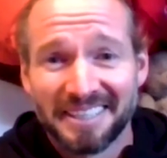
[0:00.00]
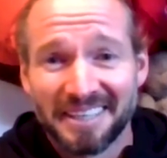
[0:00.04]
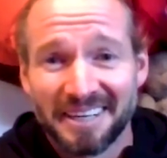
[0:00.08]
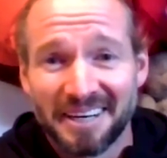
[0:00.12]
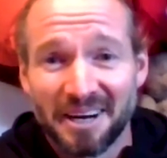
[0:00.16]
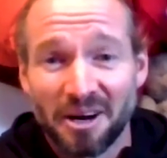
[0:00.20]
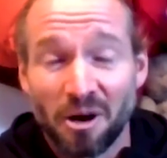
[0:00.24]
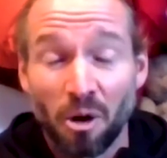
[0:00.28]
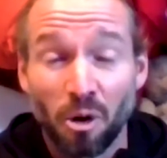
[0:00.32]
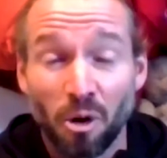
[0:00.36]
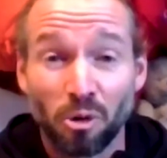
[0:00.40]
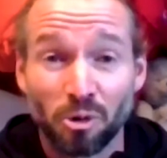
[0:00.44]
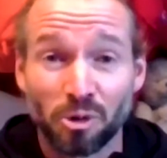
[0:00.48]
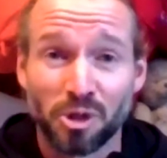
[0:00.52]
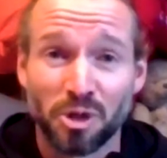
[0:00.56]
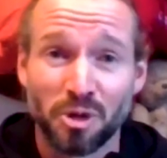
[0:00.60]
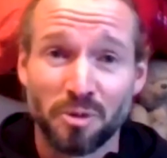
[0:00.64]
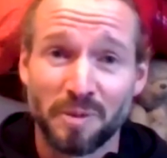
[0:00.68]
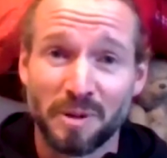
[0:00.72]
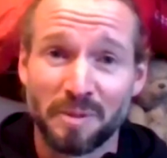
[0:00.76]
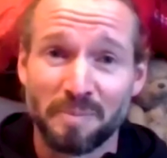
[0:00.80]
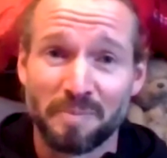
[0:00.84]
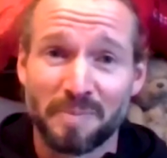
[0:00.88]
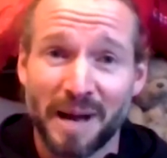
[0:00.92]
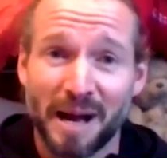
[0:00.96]
all
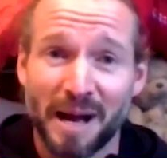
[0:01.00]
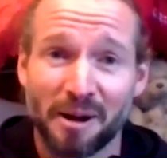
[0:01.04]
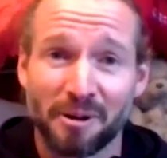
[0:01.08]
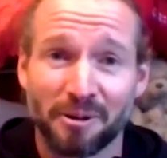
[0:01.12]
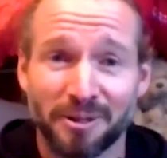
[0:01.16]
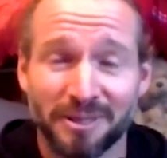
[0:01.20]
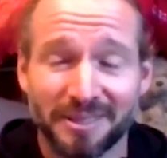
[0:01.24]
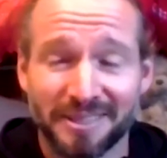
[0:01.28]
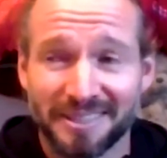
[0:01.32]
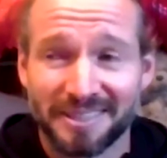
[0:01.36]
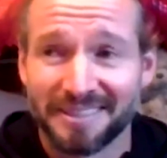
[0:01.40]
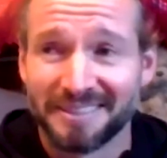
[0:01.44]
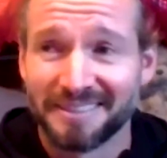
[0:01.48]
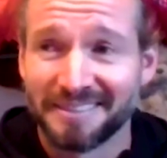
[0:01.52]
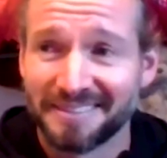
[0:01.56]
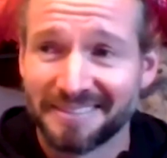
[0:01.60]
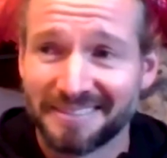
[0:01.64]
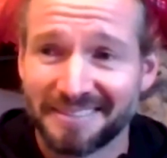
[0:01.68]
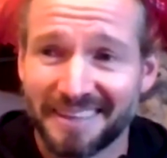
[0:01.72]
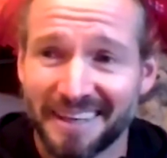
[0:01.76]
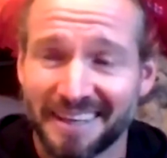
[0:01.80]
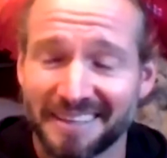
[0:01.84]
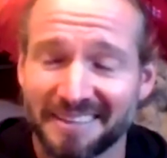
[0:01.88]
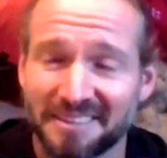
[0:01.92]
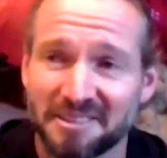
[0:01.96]
human-powered,
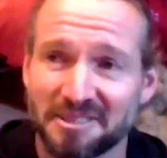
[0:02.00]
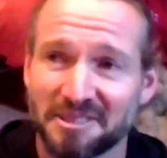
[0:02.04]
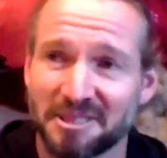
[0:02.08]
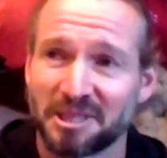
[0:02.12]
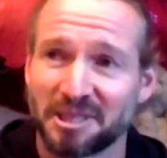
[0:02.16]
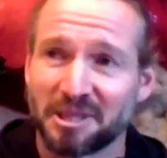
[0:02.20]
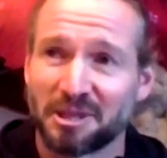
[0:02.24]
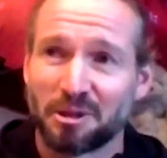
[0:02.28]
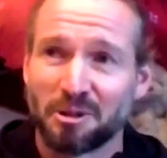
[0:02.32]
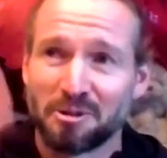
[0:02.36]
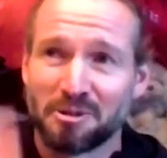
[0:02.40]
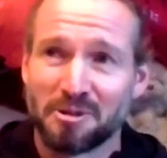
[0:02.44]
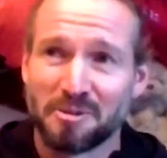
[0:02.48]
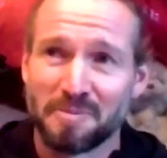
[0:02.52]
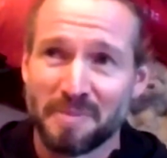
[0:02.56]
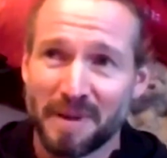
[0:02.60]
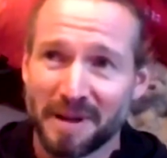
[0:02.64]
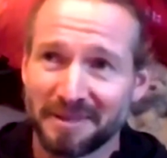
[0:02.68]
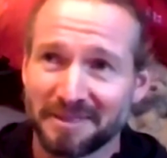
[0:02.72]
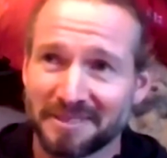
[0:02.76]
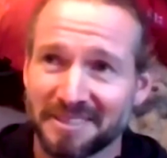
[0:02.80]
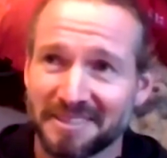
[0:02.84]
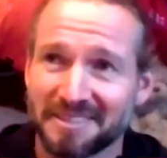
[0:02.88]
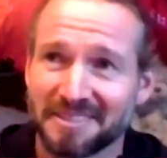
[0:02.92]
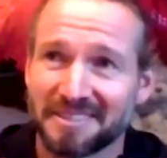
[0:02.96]
and that doesn't include the
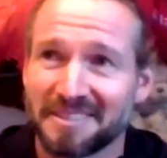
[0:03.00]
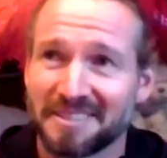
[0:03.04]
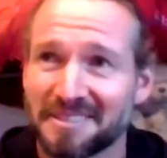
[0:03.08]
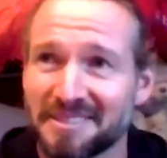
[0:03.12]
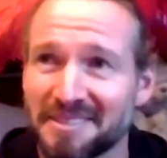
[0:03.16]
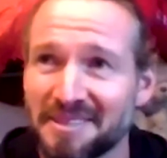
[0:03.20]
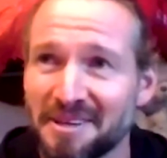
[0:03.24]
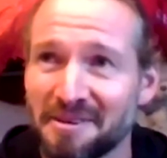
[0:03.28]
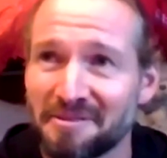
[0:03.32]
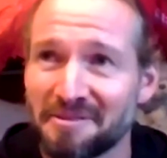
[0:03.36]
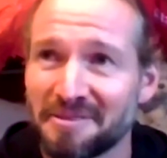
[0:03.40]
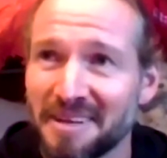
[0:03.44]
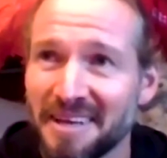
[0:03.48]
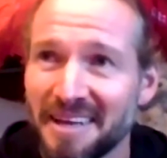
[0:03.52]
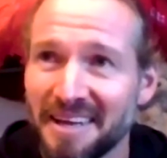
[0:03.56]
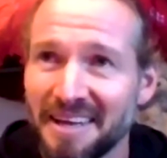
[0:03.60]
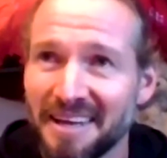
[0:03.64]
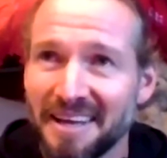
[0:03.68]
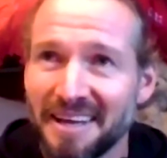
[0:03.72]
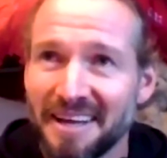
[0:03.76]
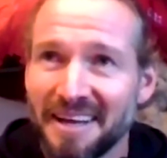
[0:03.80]
mountains and stuff.